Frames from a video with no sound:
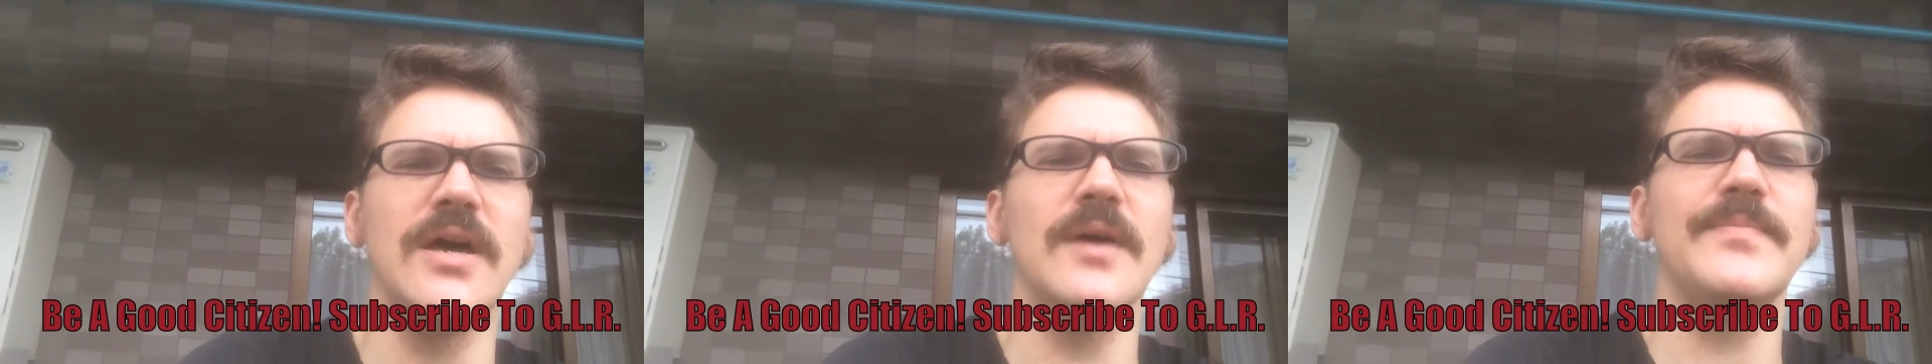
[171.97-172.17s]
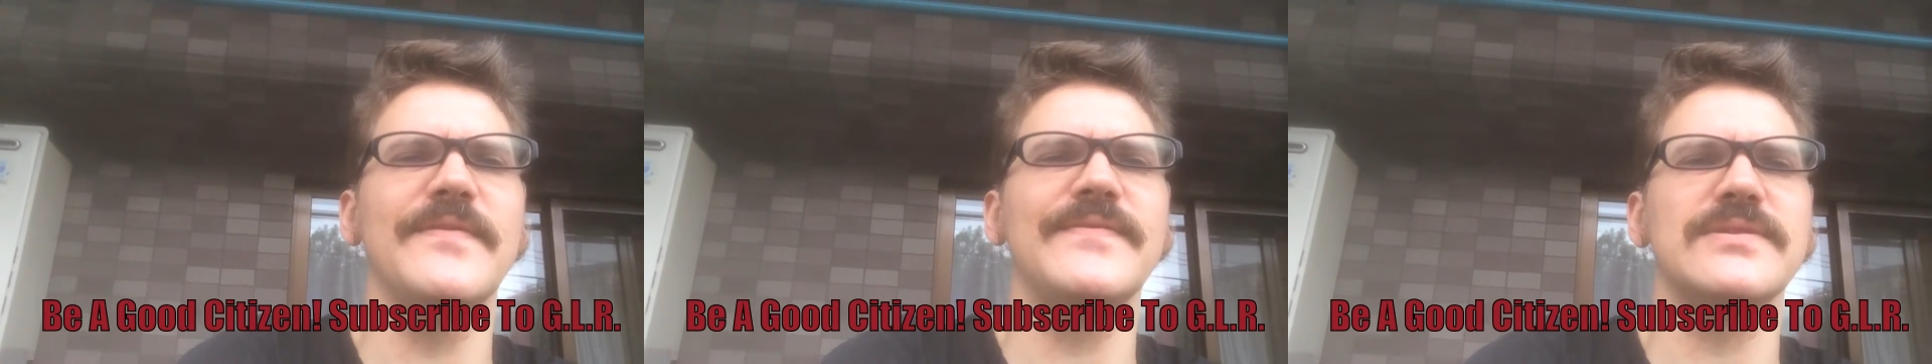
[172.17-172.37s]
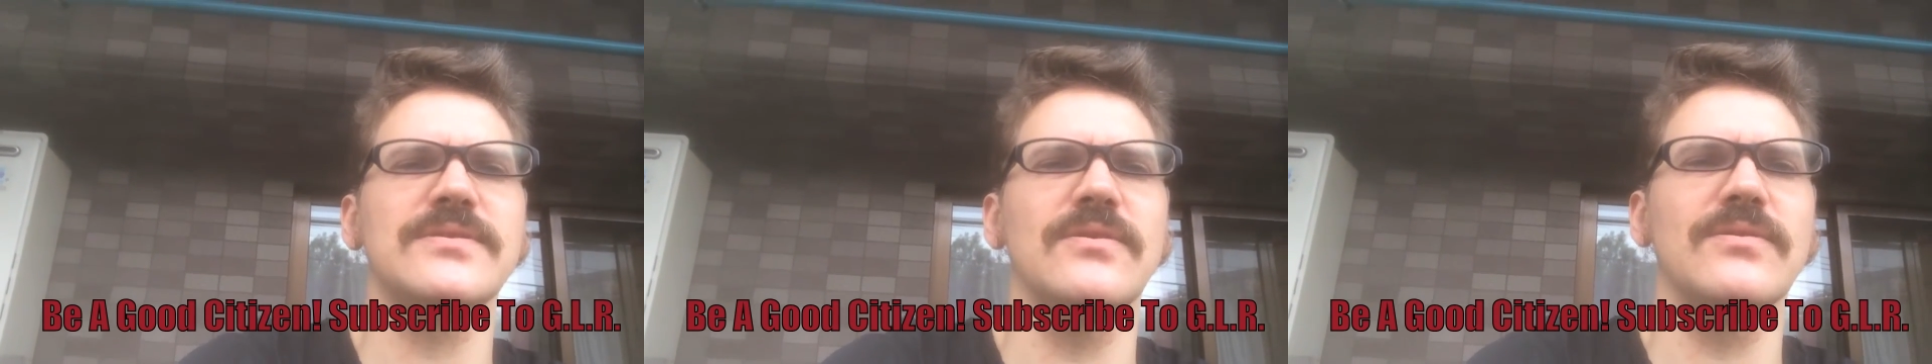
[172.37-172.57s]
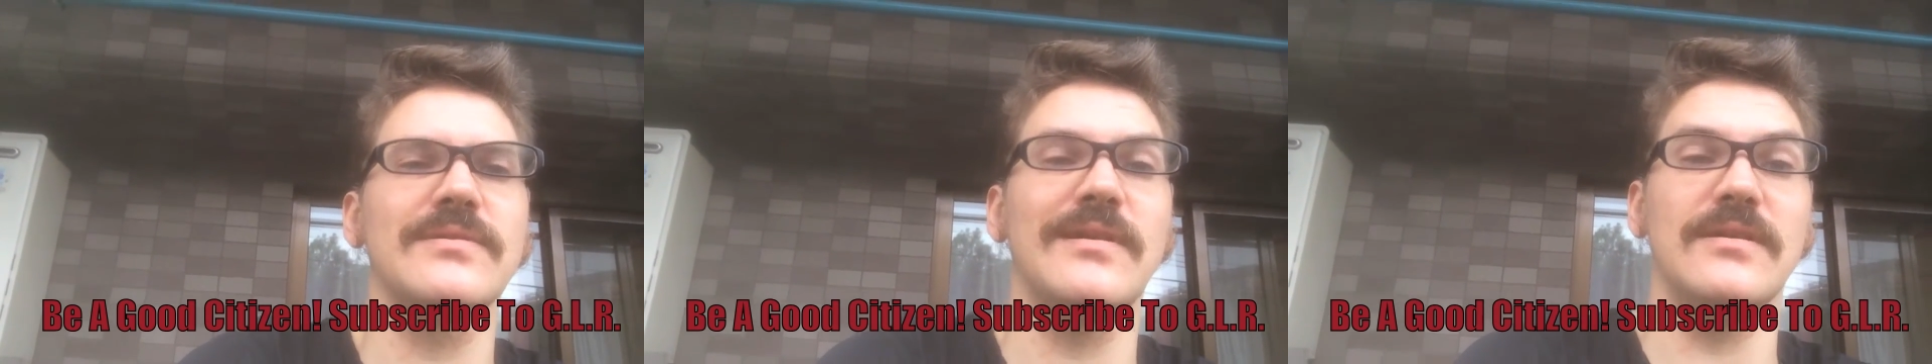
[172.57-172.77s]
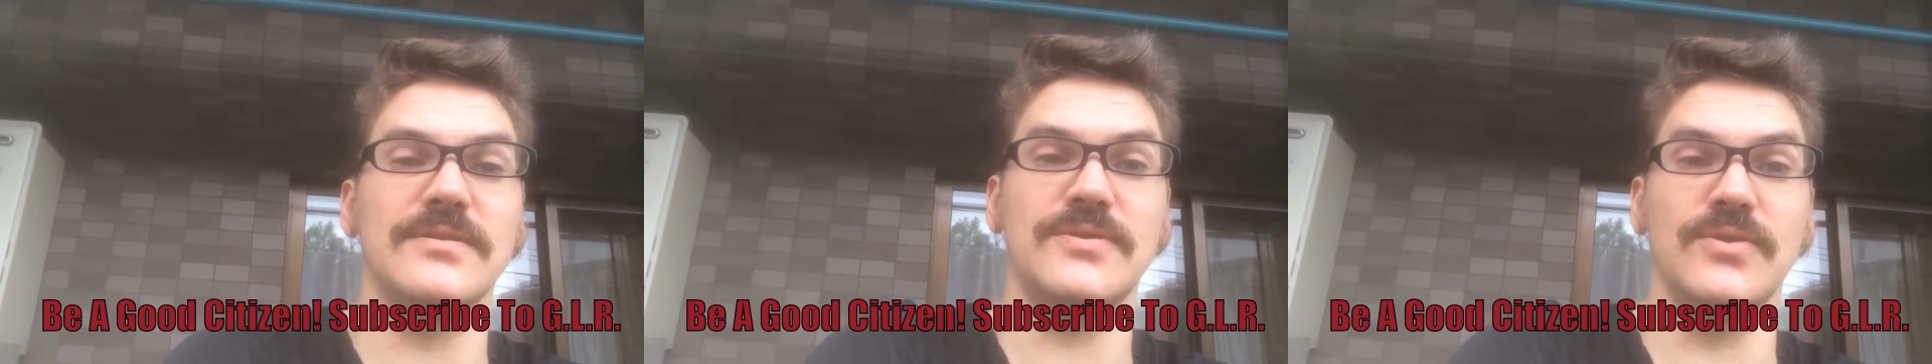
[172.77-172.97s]
up with this whole
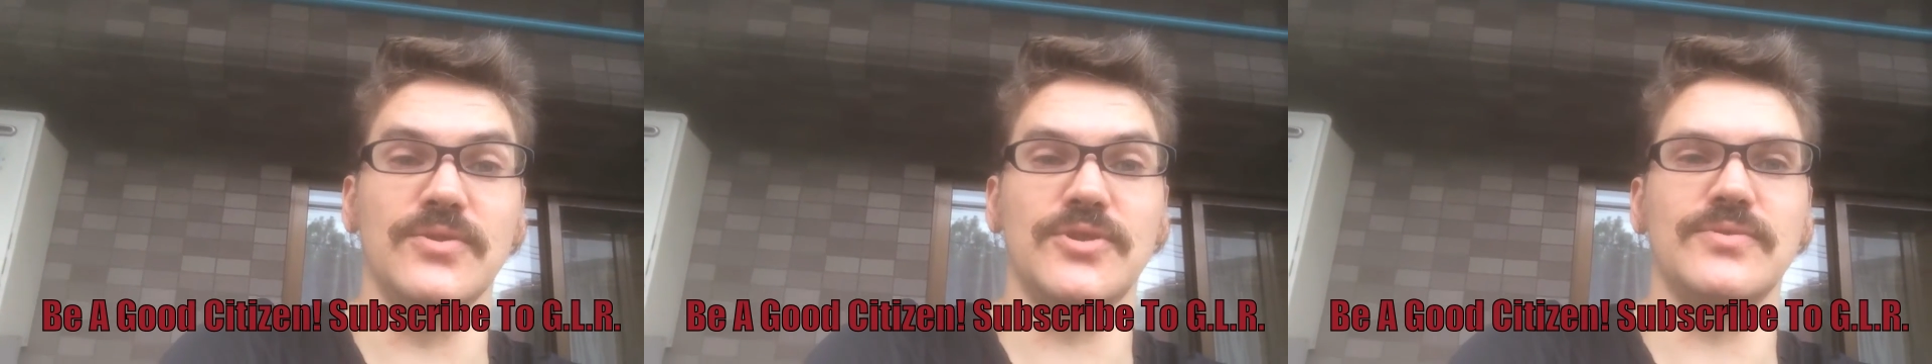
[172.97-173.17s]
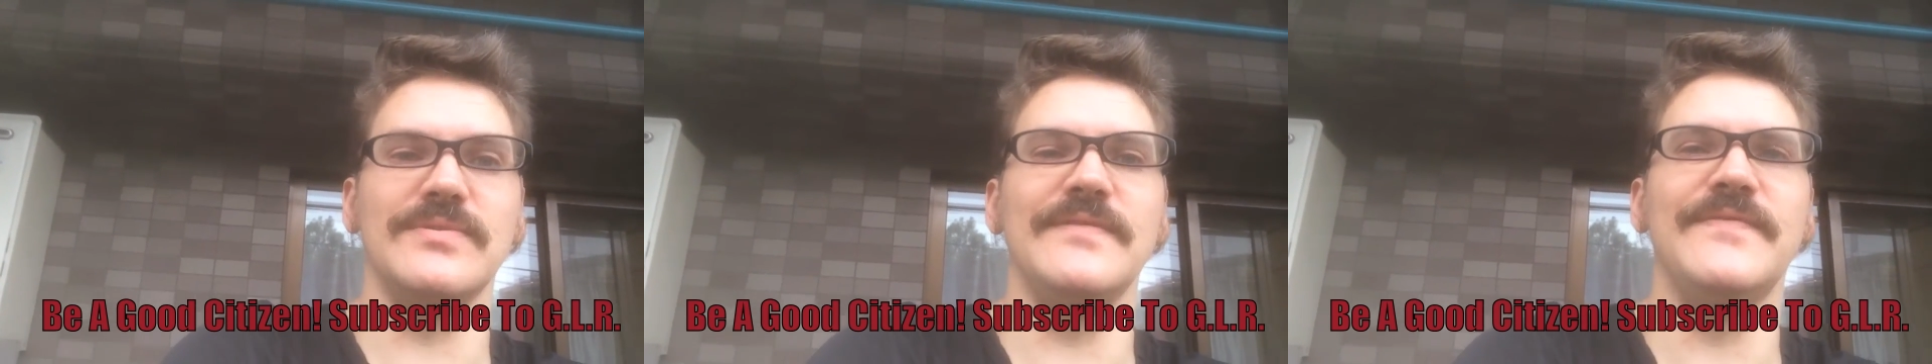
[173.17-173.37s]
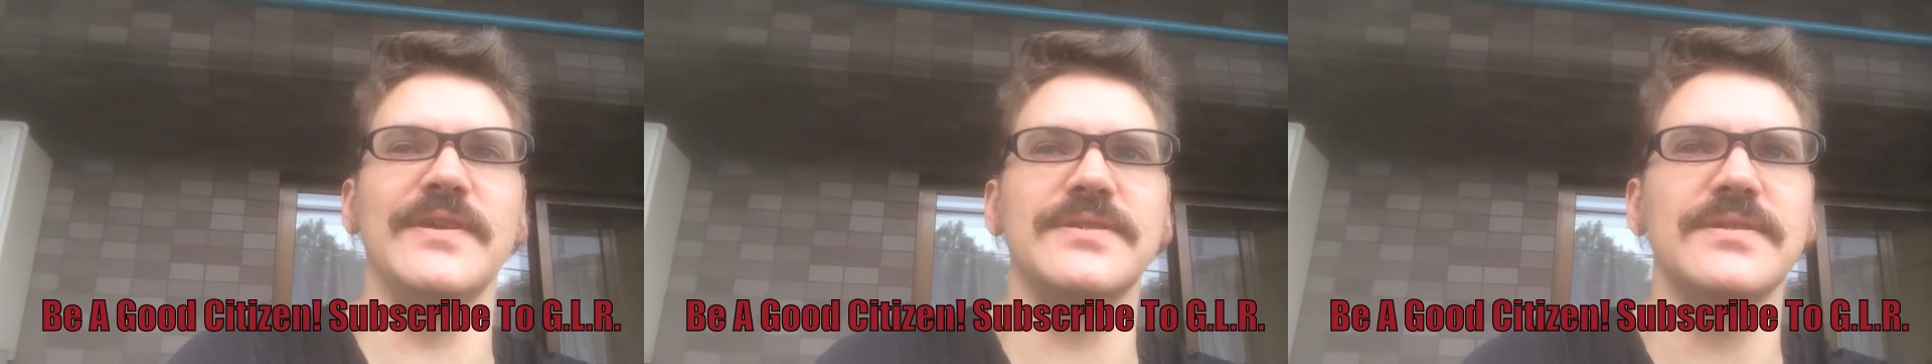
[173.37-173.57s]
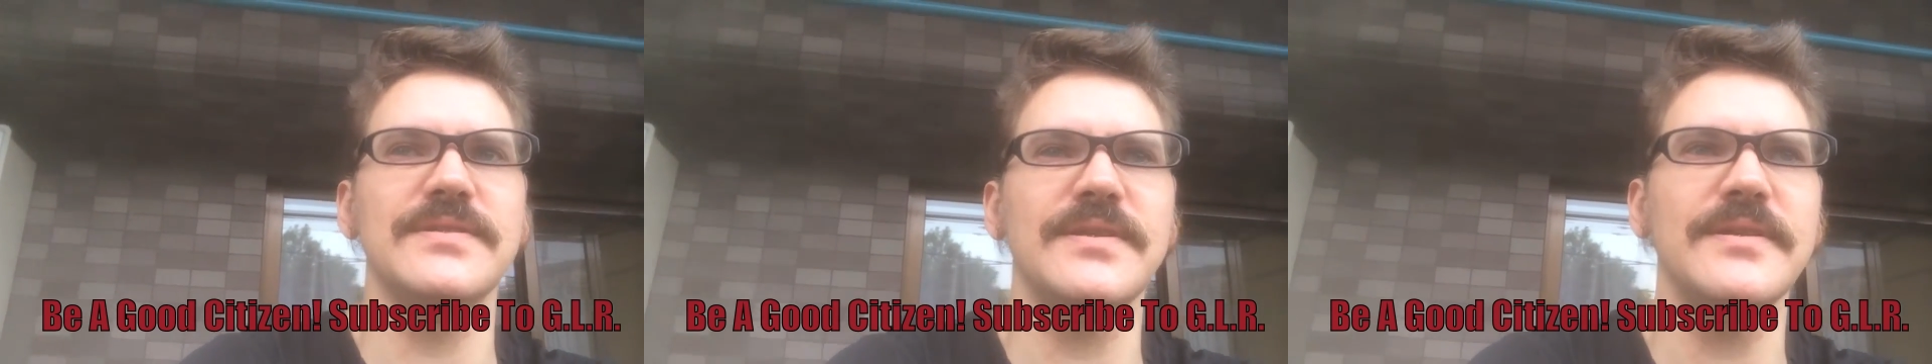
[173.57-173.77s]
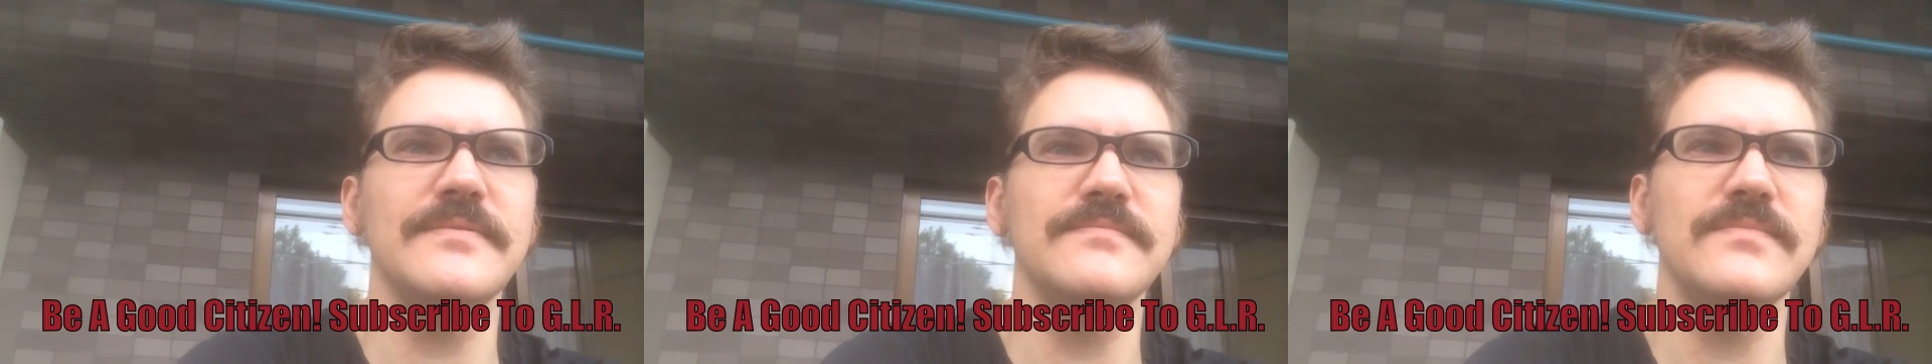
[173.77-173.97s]
constitutional revision
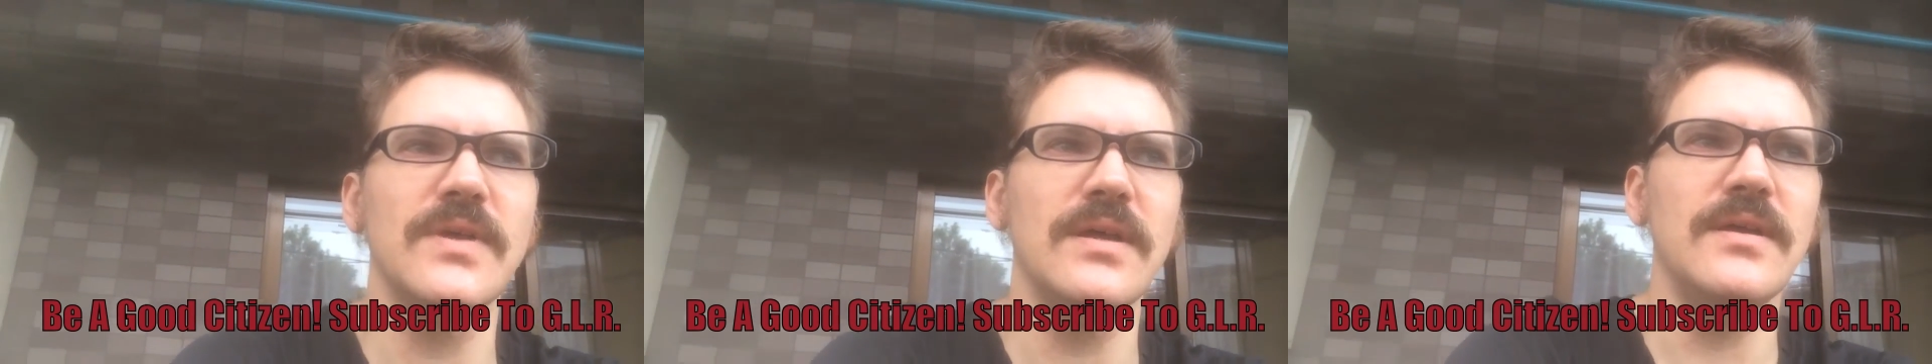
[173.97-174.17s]
thing.